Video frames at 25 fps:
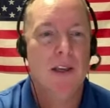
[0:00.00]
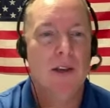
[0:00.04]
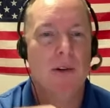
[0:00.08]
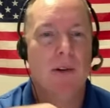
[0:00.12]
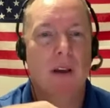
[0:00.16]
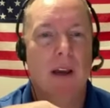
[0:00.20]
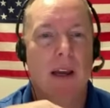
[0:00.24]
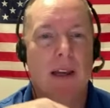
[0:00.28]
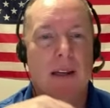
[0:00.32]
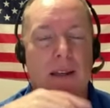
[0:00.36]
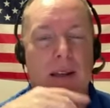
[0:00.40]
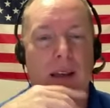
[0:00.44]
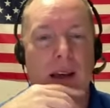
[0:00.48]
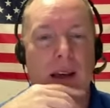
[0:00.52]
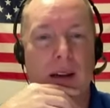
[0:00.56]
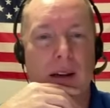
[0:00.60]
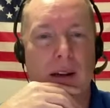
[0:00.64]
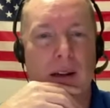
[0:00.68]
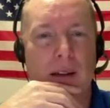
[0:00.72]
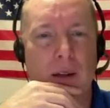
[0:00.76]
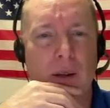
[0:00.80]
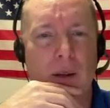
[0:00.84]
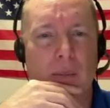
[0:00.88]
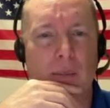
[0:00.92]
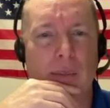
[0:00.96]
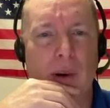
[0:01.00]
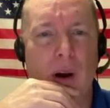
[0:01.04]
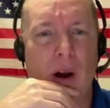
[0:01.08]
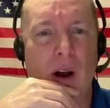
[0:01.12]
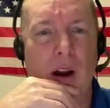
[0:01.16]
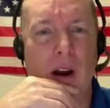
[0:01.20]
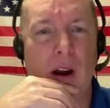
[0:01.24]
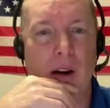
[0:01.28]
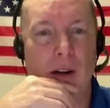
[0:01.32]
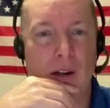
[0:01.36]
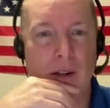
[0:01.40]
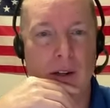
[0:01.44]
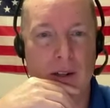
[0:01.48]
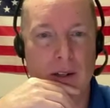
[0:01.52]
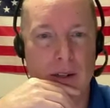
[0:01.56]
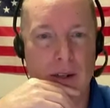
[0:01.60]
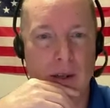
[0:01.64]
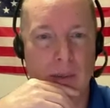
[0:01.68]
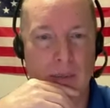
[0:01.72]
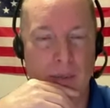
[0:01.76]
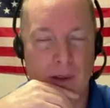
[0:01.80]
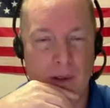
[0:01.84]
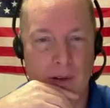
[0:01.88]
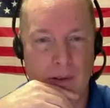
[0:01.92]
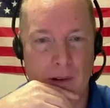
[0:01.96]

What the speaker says: You guys got a little bar or something,